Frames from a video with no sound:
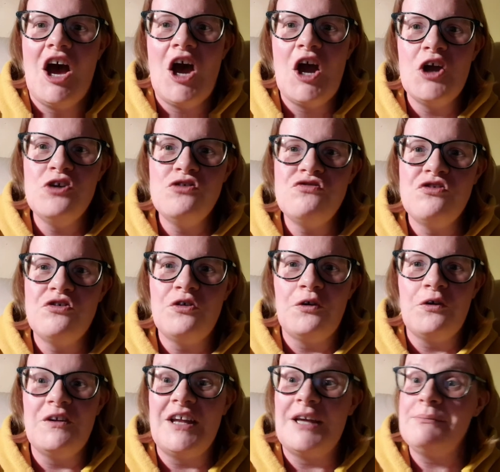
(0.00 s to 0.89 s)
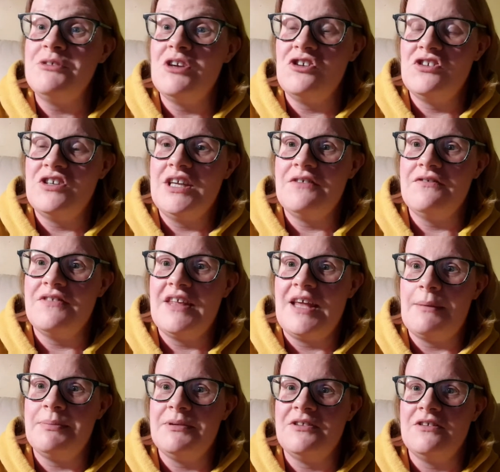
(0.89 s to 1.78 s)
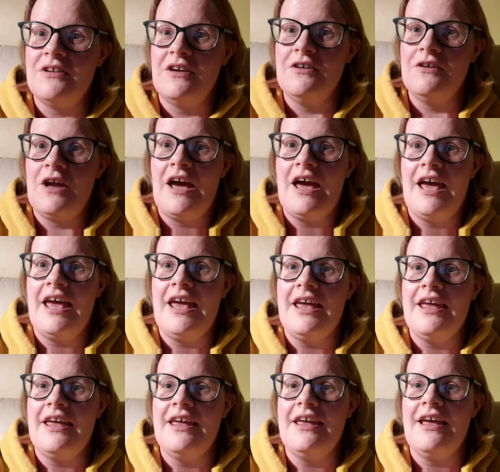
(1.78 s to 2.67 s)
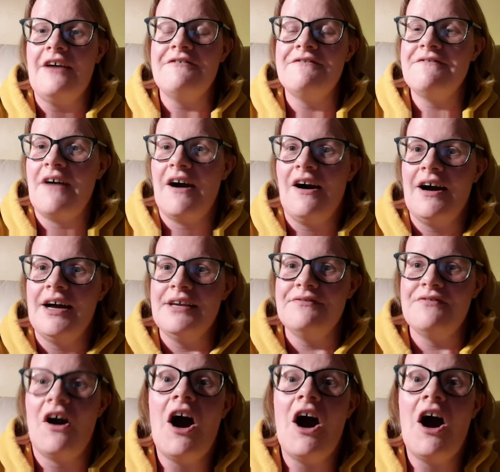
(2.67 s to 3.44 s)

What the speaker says: Overall, I'm going to give the episode a 5.